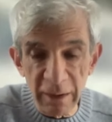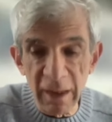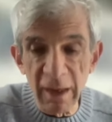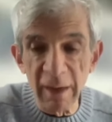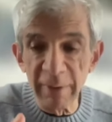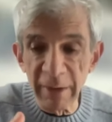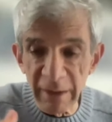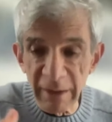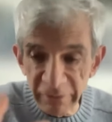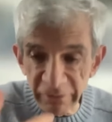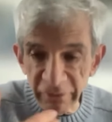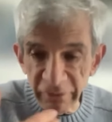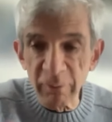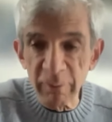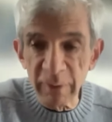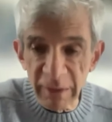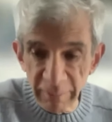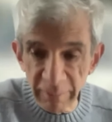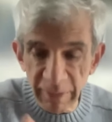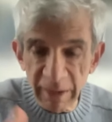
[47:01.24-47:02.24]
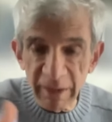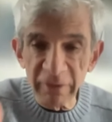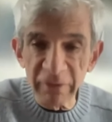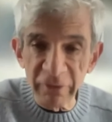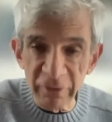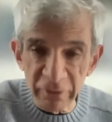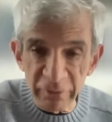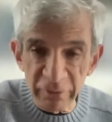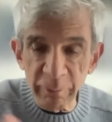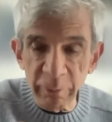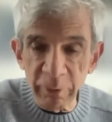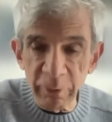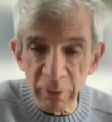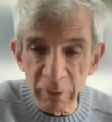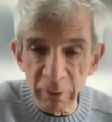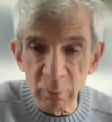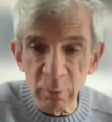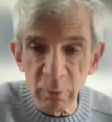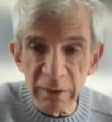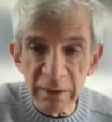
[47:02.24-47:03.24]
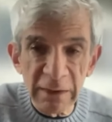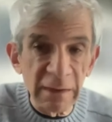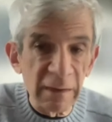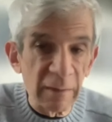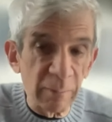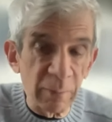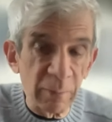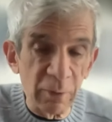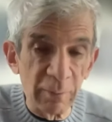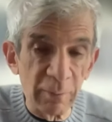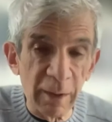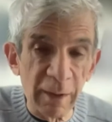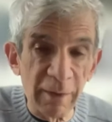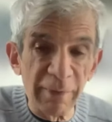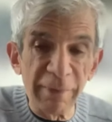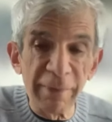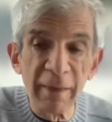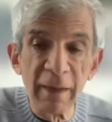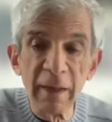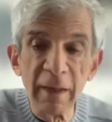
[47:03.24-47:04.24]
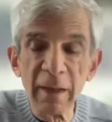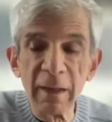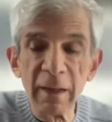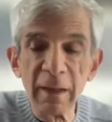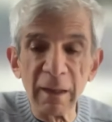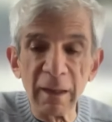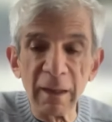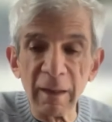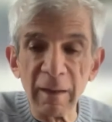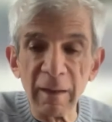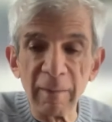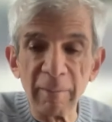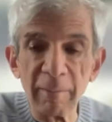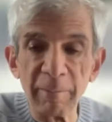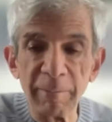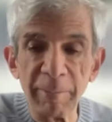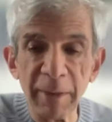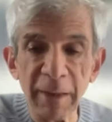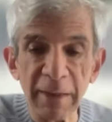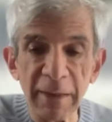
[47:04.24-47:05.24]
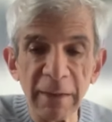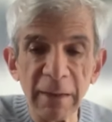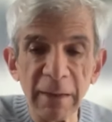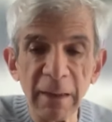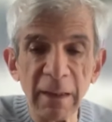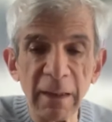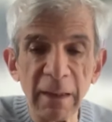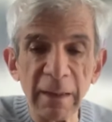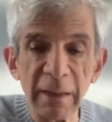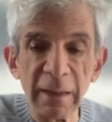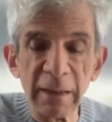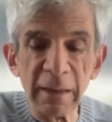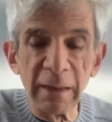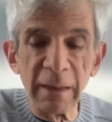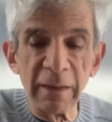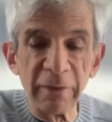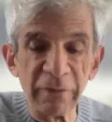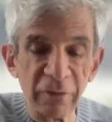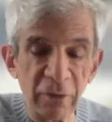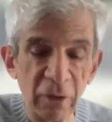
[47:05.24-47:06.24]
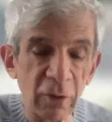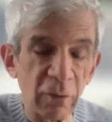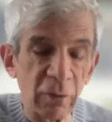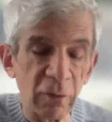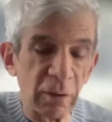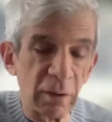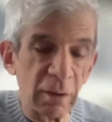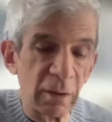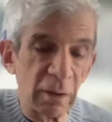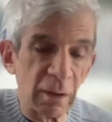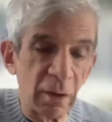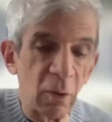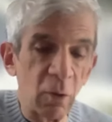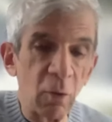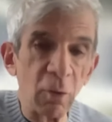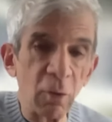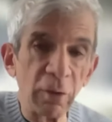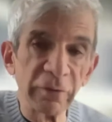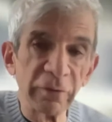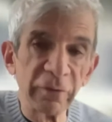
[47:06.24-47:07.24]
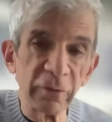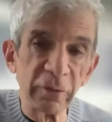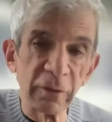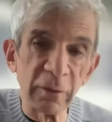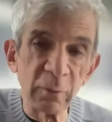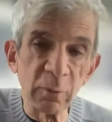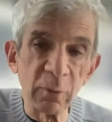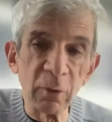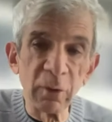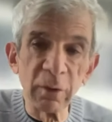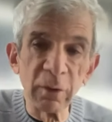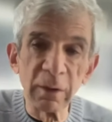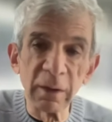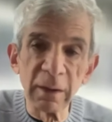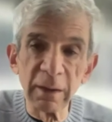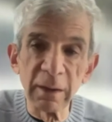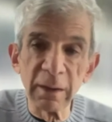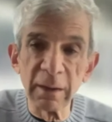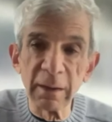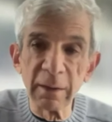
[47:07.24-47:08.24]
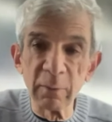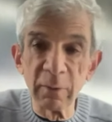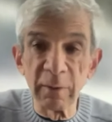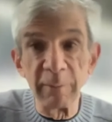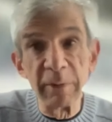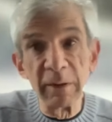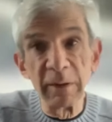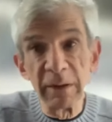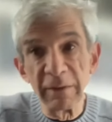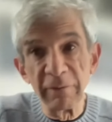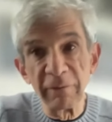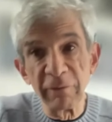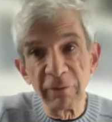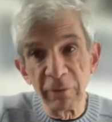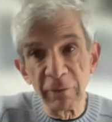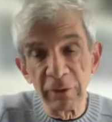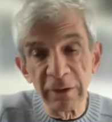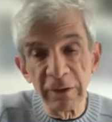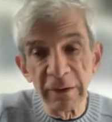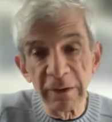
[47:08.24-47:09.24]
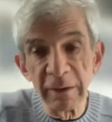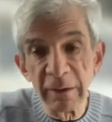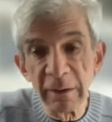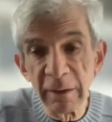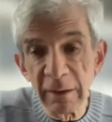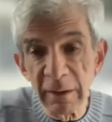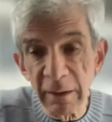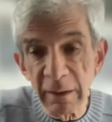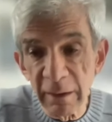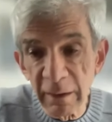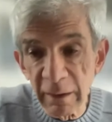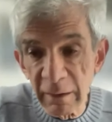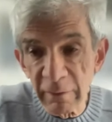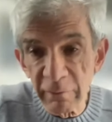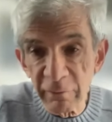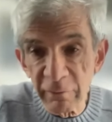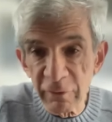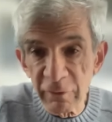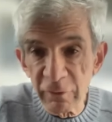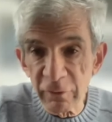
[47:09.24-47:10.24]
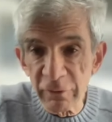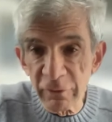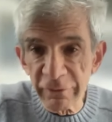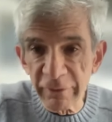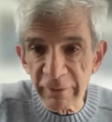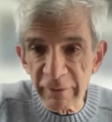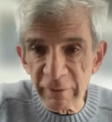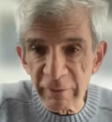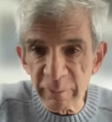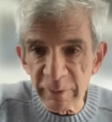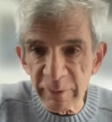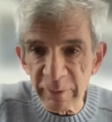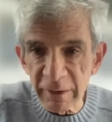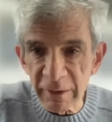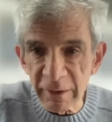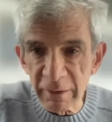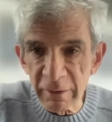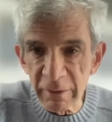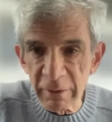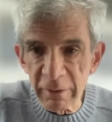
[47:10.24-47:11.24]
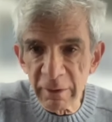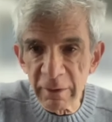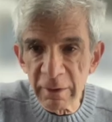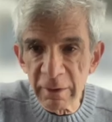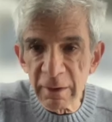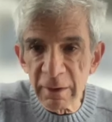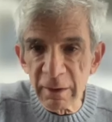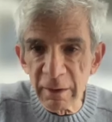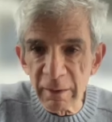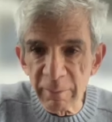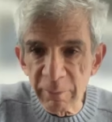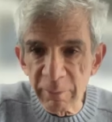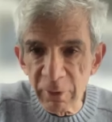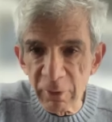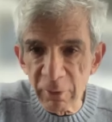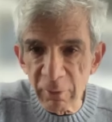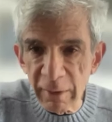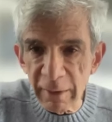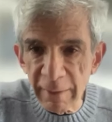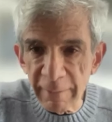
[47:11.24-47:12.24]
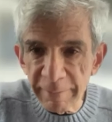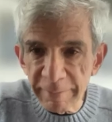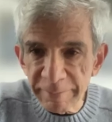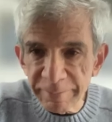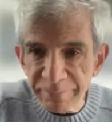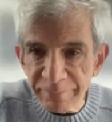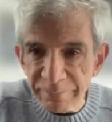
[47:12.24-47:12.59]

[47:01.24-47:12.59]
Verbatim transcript: accommodate so many patients per week and per month. Um, but it, it is our uh, goal to enroll, uh, we believe, 30 uh, individuals in this particular program.